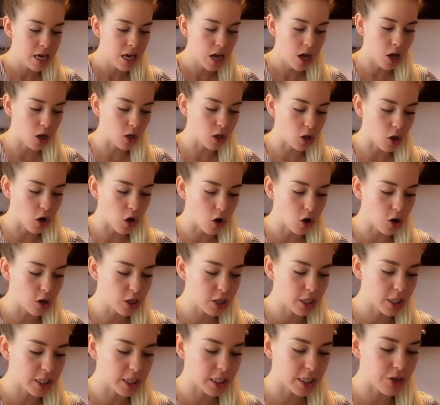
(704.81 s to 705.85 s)
a large
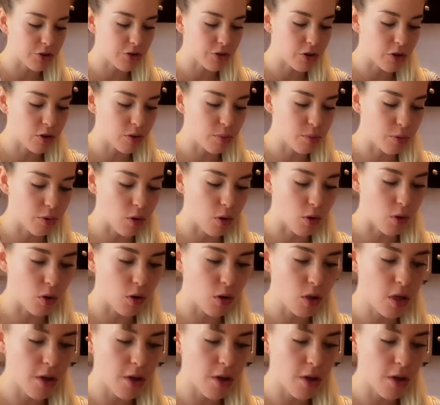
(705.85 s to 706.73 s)
cereal bowl